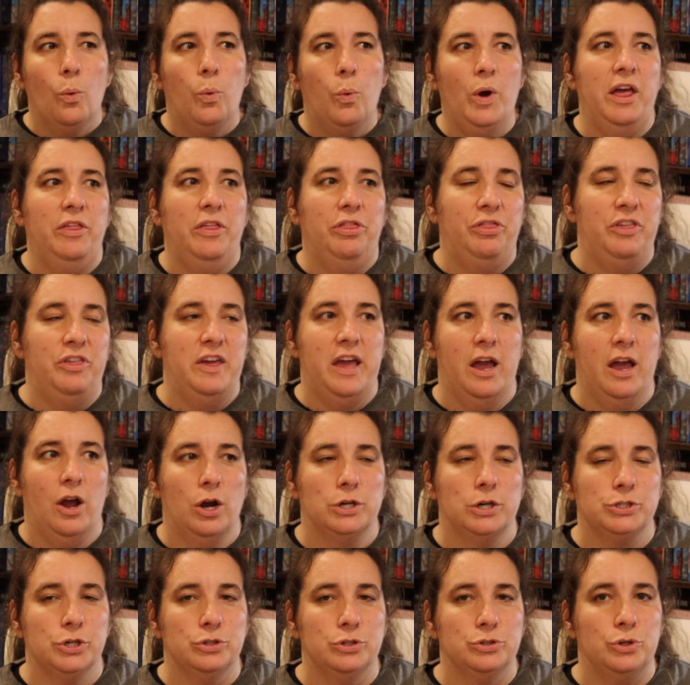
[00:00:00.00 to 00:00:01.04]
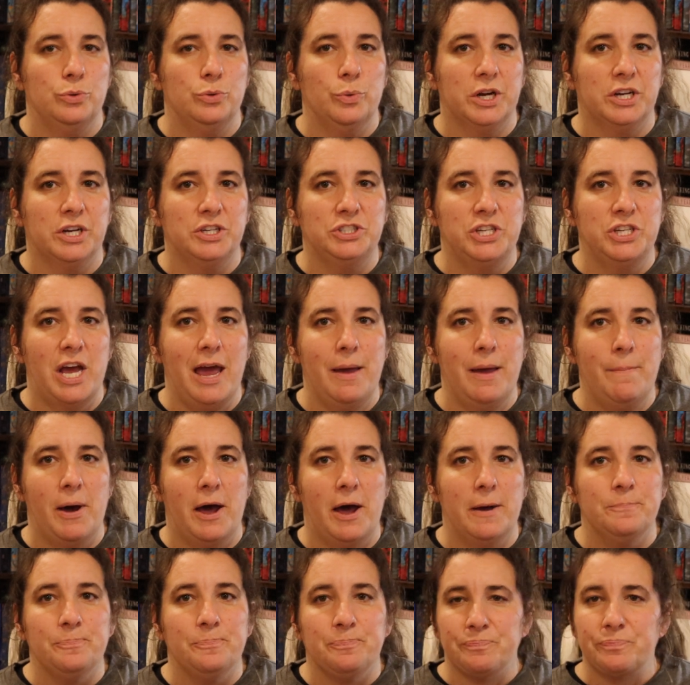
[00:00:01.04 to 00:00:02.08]
with the characters in Ricochet,
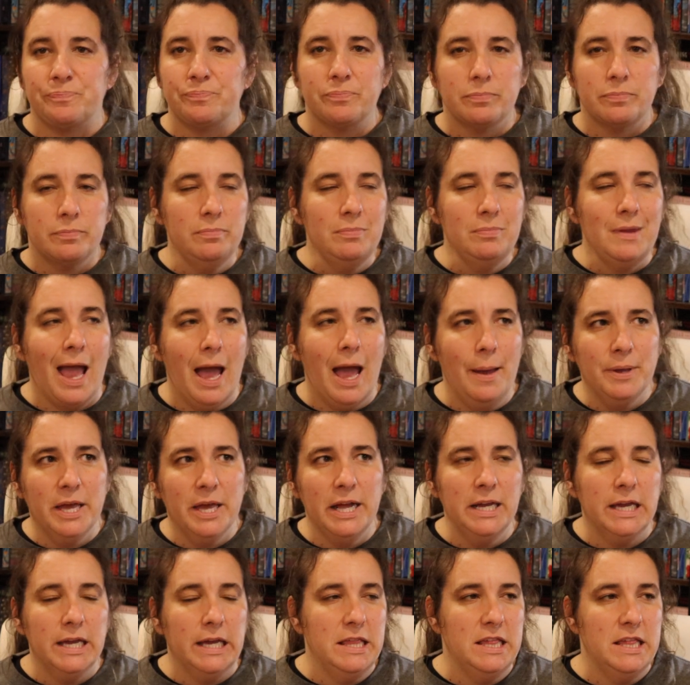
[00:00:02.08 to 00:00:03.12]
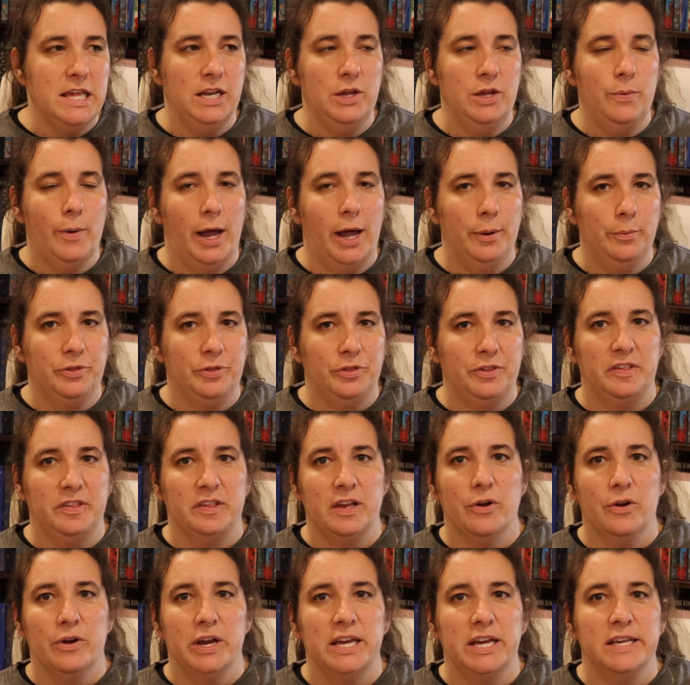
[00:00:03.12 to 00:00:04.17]
but I'm going to continue on with the
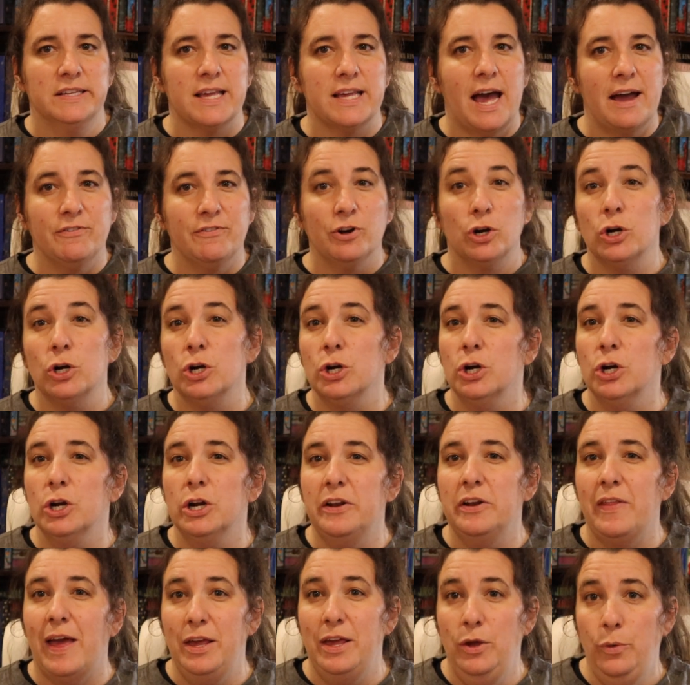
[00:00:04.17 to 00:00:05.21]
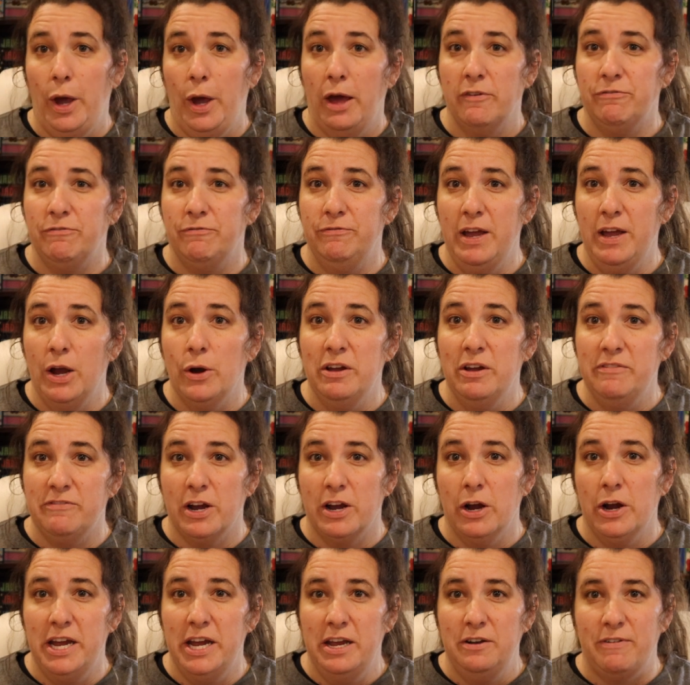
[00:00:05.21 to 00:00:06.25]
series. I've heard that you get very,
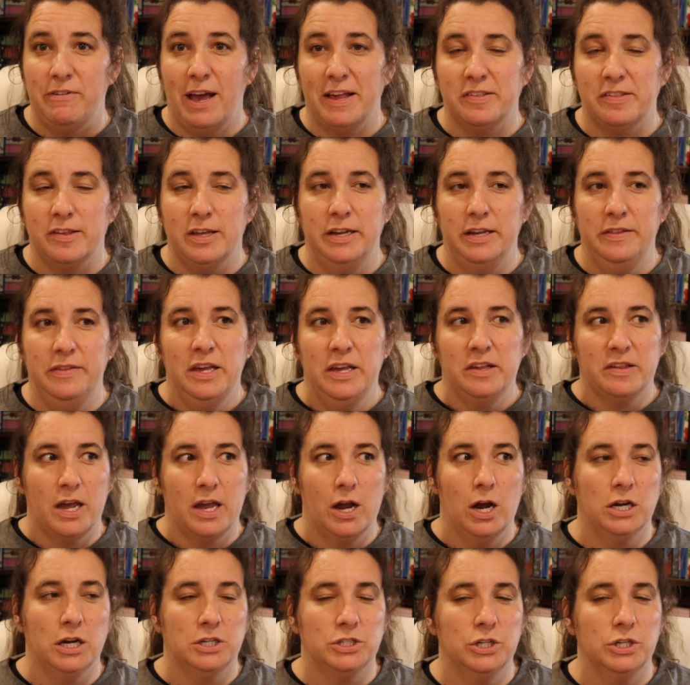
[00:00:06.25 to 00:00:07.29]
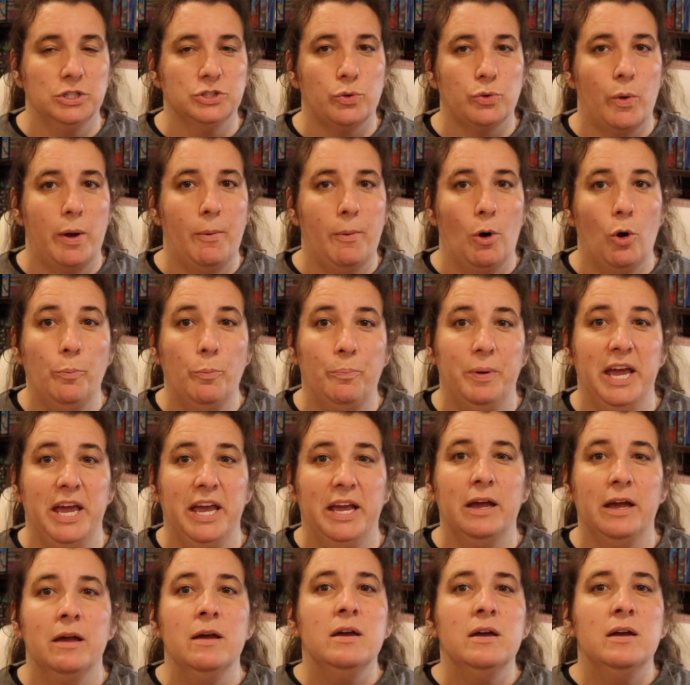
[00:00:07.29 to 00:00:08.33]
very invested in these characters, so I'm
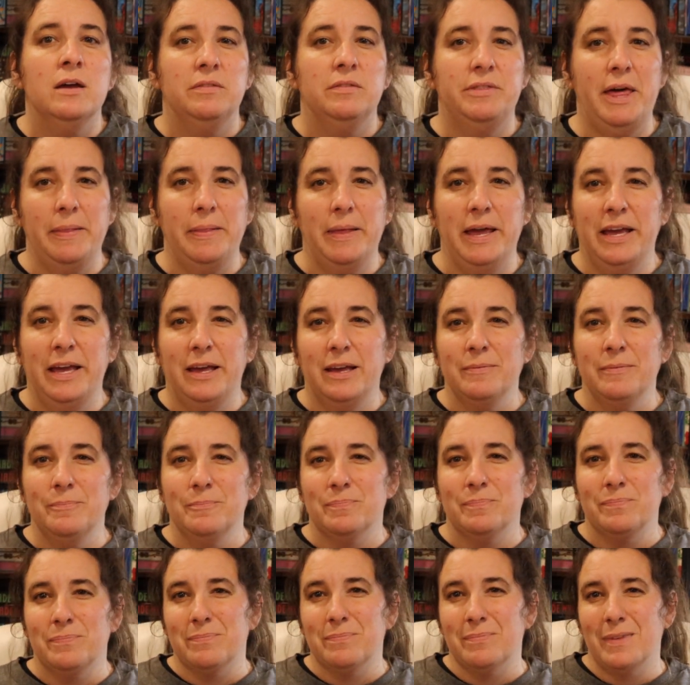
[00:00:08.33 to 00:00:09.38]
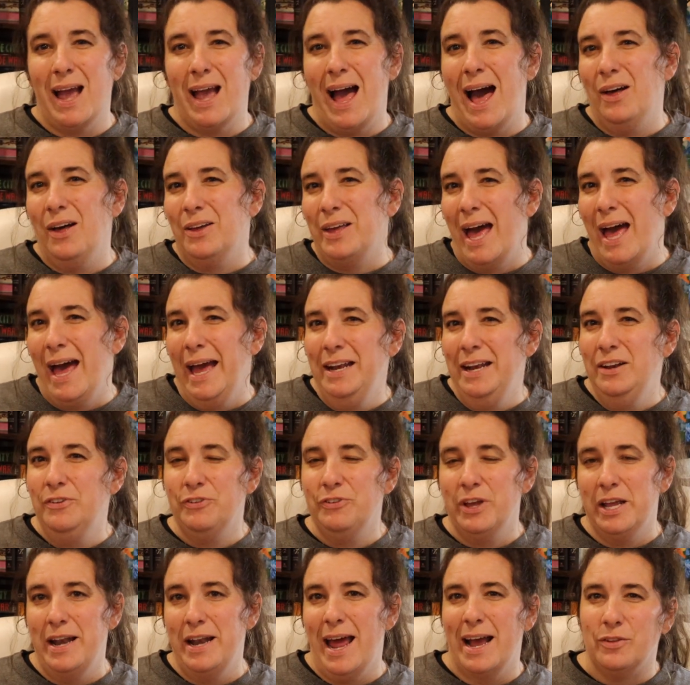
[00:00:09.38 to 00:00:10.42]
hoping that, like, I'll kind
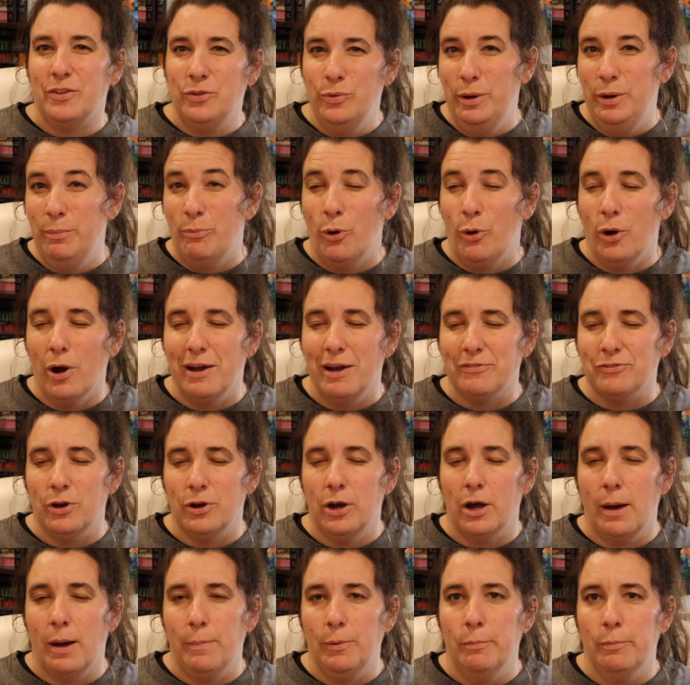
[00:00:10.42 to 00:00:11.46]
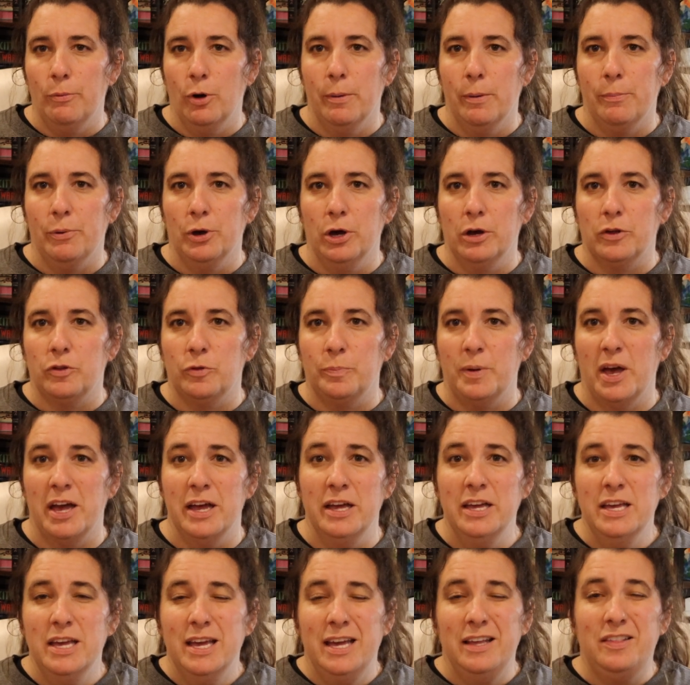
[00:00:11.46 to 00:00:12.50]
of connect to it more after a couple more books,
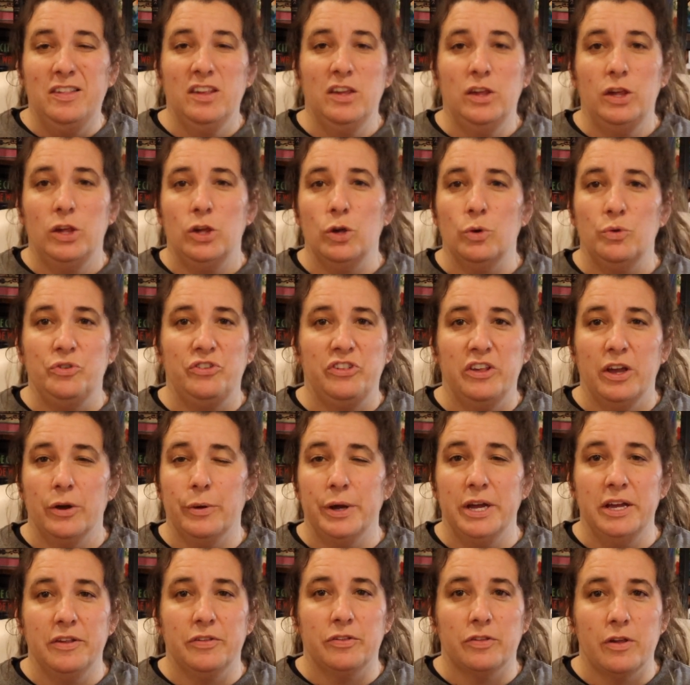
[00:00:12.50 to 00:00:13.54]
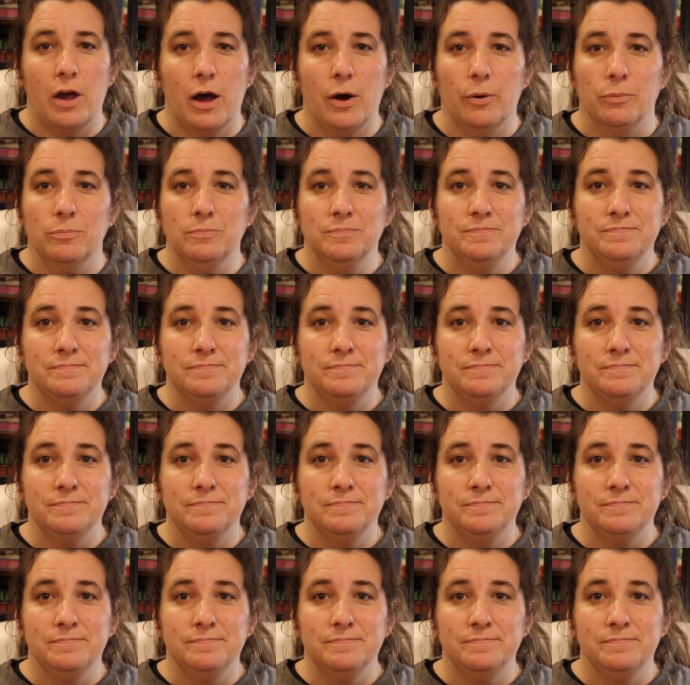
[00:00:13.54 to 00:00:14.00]
but it's a huge series, so